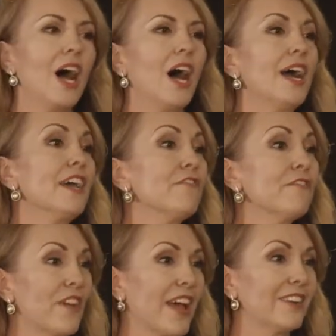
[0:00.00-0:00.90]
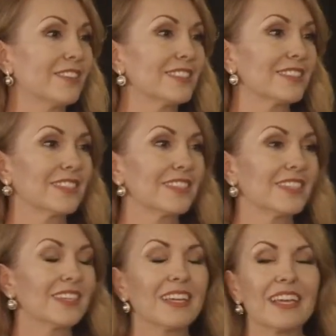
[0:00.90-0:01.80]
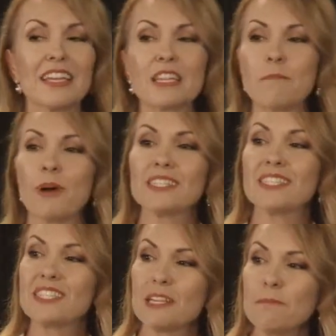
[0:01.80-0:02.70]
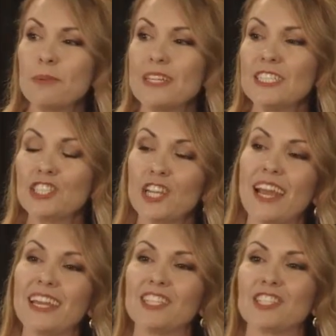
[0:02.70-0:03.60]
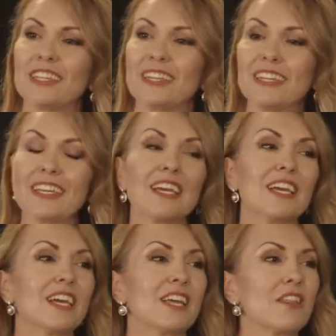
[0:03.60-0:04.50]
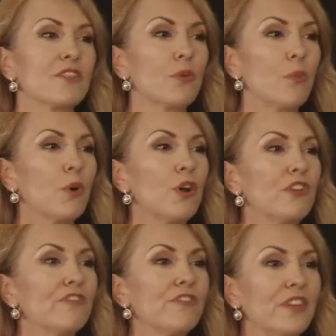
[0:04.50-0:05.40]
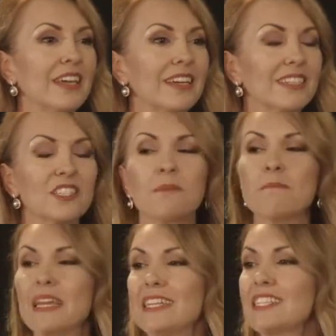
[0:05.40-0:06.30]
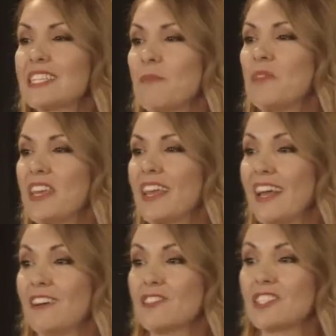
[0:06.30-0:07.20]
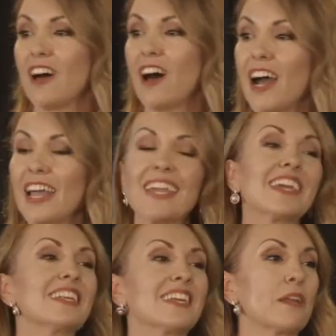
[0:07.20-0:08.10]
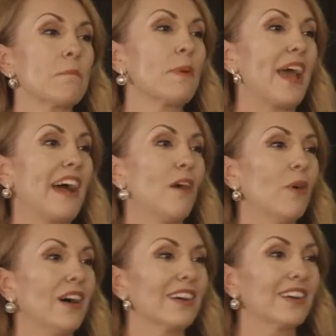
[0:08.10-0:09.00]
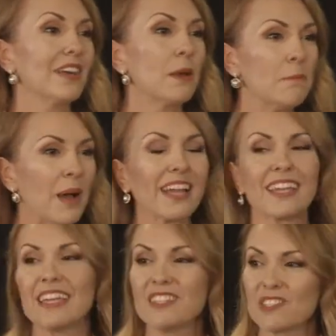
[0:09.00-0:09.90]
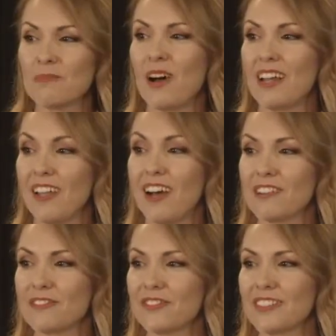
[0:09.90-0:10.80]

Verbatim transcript: I have found that by simply changing the word fear to mean something else, I can get power back into my life.